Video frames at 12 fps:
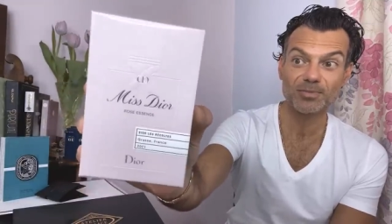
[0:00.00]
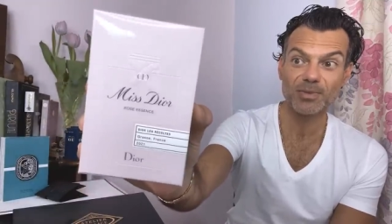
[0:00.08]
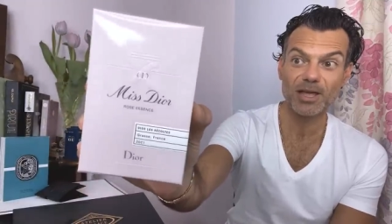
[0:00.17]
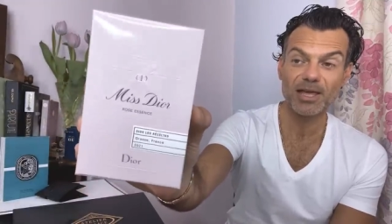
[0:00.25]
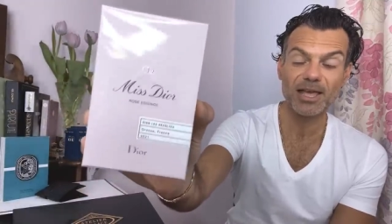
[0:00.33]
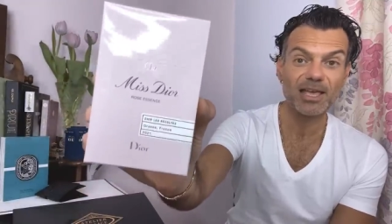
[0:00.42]

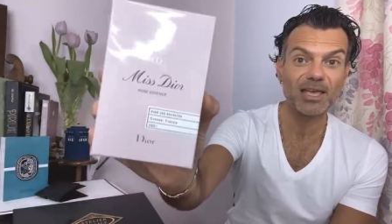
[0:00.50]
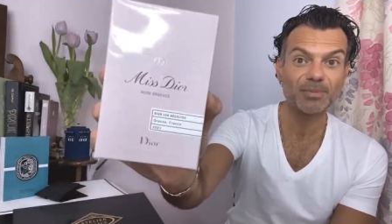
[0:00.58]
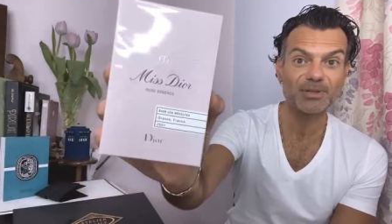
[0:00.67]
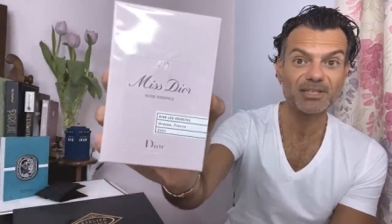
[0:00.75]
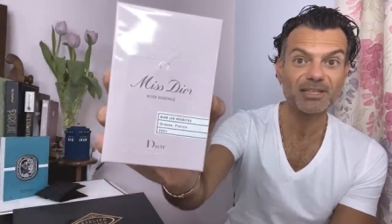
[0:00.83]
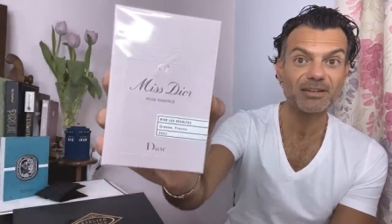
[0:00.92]
a, a
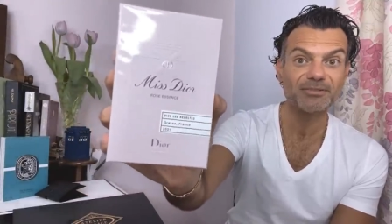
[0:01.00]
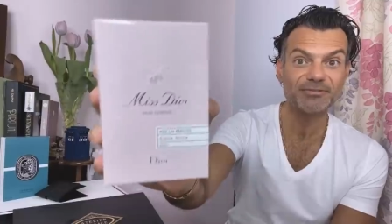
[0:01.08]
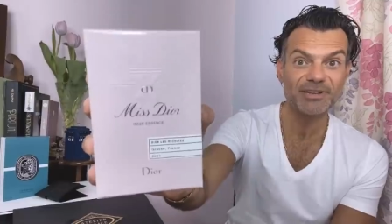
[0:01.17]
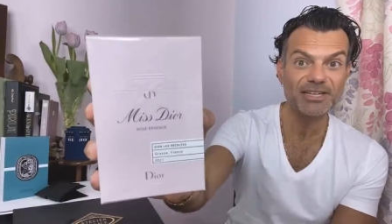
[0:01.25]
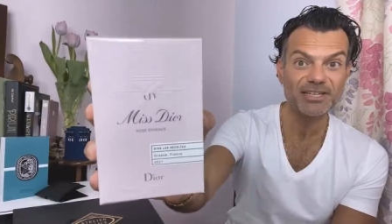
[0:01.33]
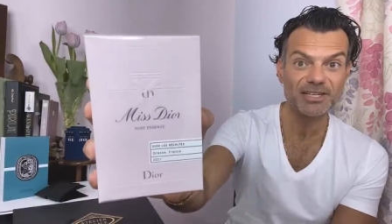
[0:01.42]
particular
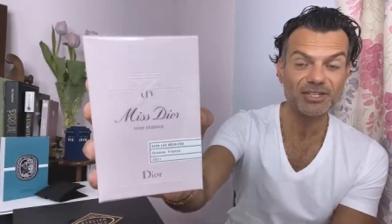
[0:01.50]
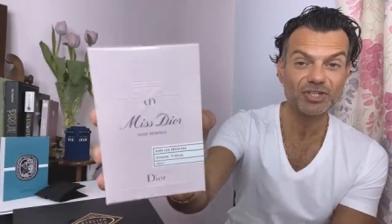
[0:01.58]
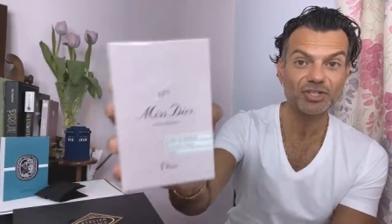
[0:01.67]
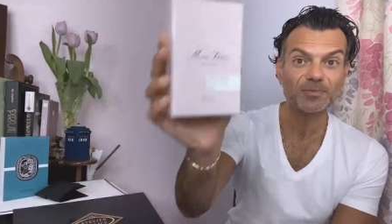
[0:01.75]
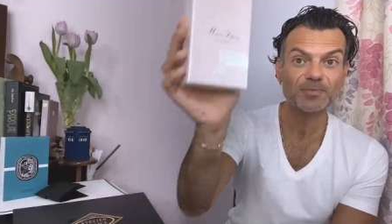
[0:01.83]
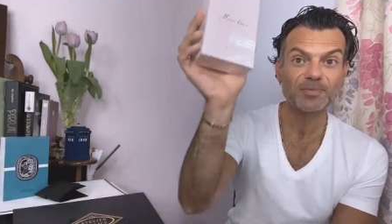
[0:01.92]

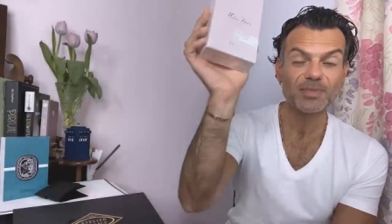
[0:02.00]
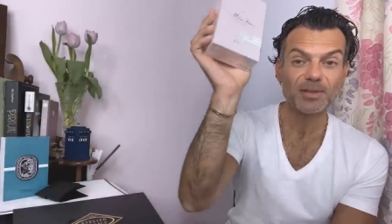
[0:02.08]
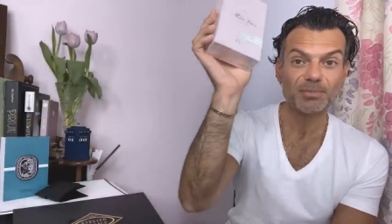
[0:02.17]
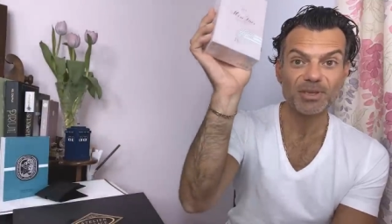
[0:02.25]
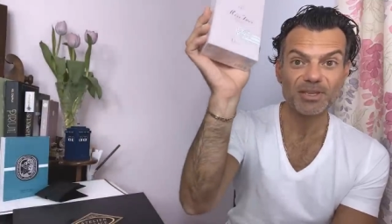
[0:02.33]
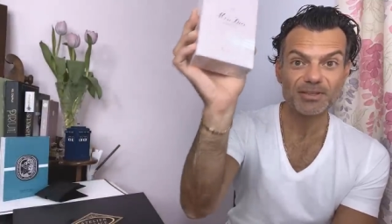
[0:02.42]
vintage,
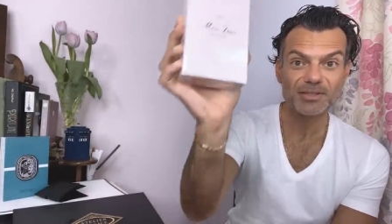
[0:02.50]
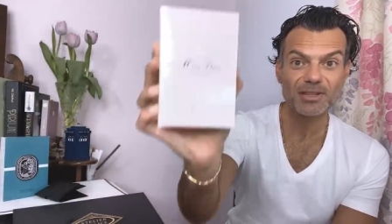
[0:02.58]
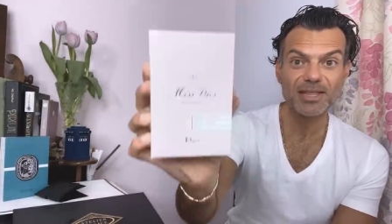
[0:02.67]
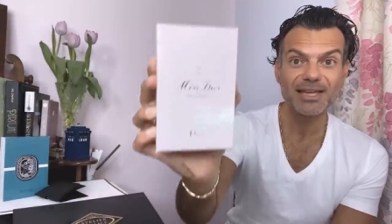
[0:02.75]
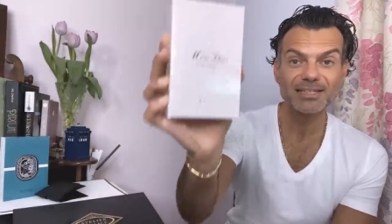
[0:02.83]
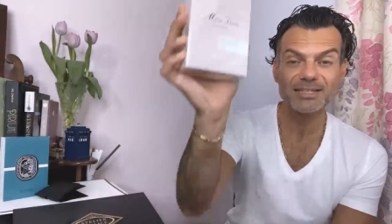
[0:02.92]
because
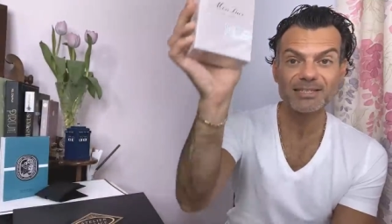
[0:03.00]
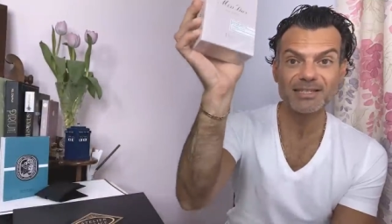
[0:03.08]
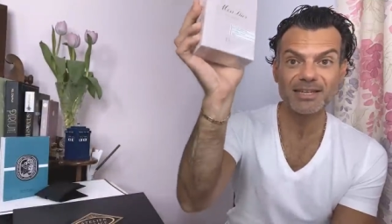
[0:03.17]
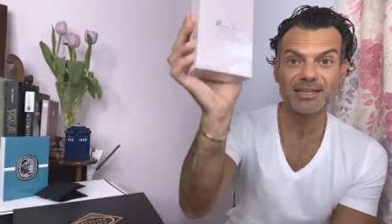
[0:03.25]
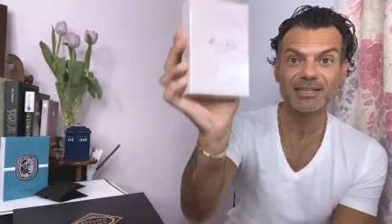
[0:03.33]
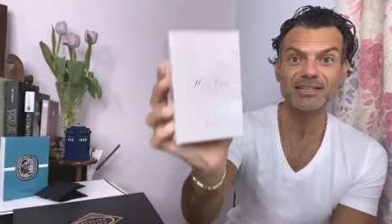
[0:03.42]
that is
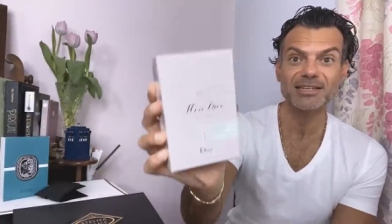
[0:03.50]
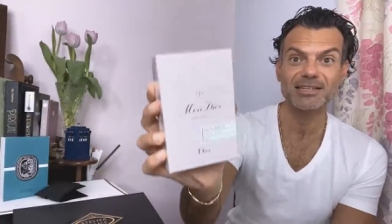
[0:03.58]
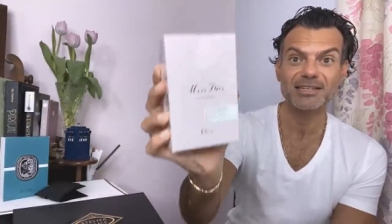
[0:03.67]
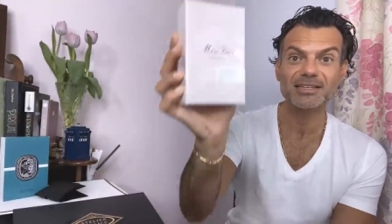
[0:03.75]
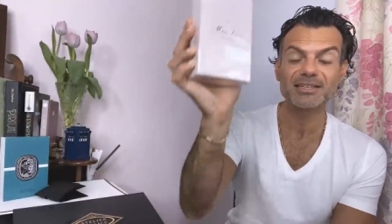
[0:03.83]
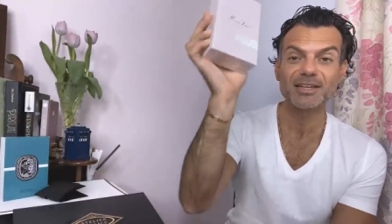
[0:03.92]

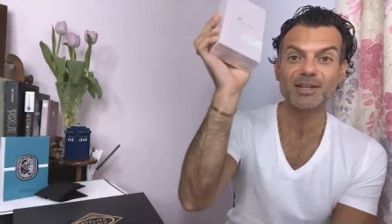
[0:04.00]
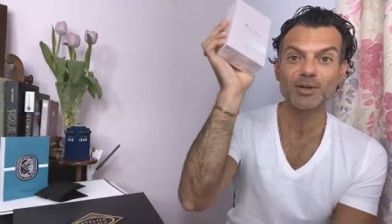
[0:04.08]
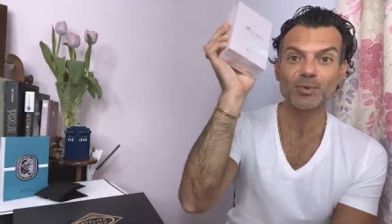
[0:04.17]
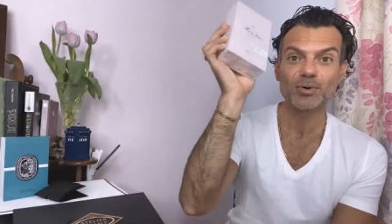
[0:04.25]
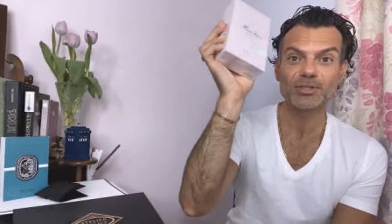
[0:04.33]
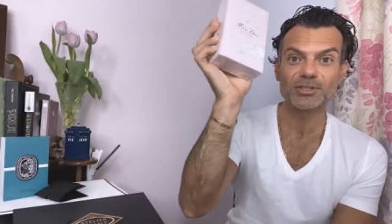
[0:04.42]
indeed
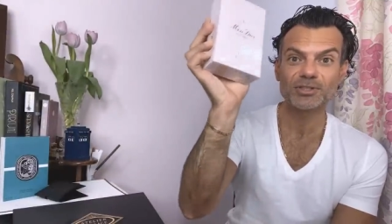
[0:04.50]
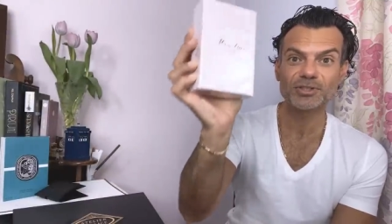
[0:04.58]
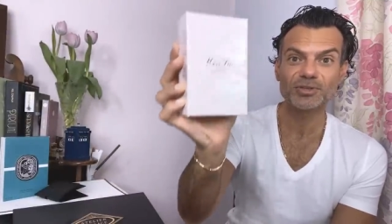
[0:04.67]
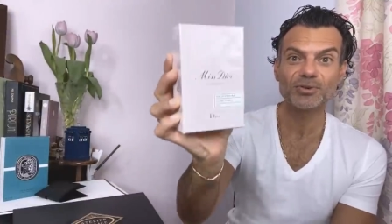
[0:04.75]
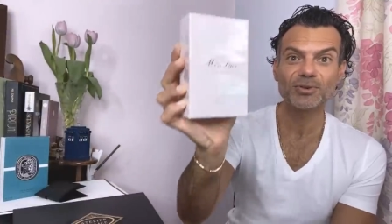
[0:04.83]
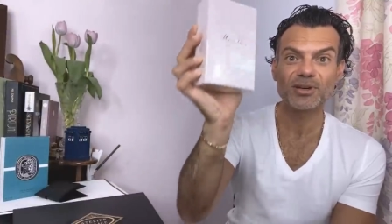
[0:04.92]
what
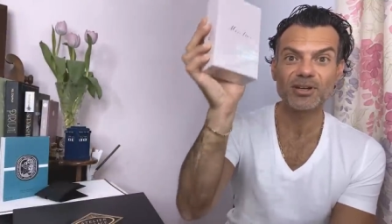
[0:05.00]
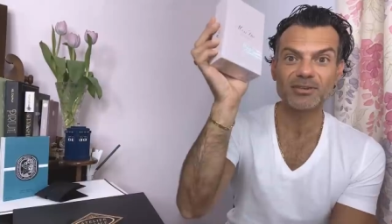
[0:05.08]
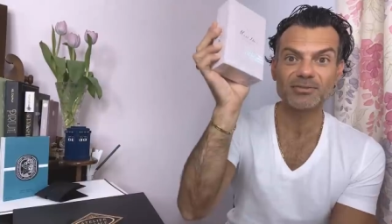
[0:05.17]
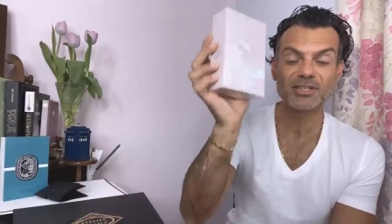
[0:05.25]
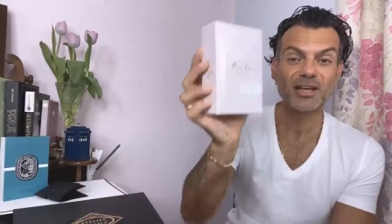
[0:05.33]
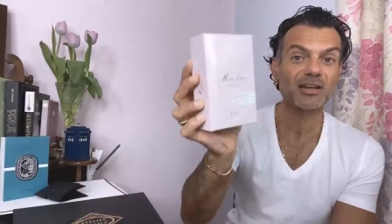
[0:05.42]
Dior
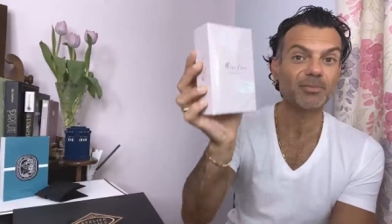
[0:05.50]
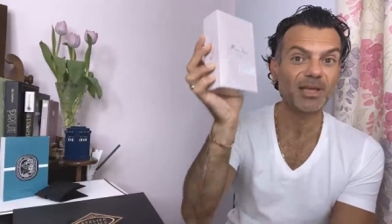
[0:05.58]
have done.